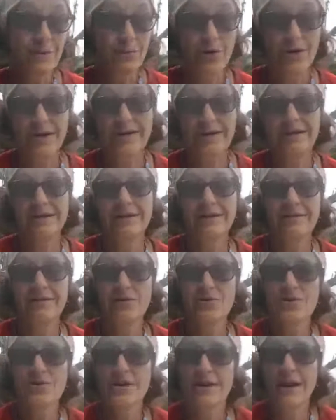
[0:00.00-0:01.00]
we're in, and
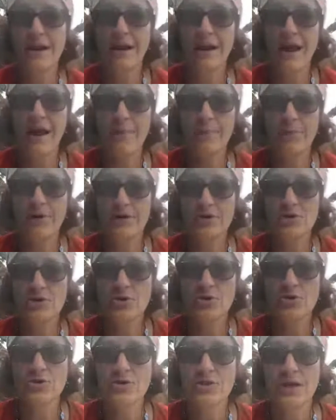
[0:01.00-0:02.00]
there's a lot of
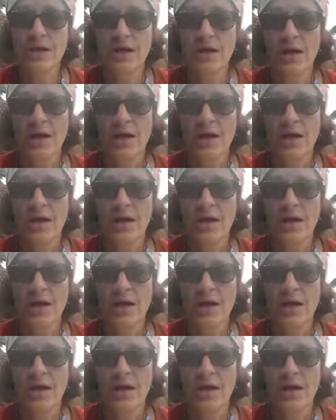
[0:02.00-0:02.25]
pressures.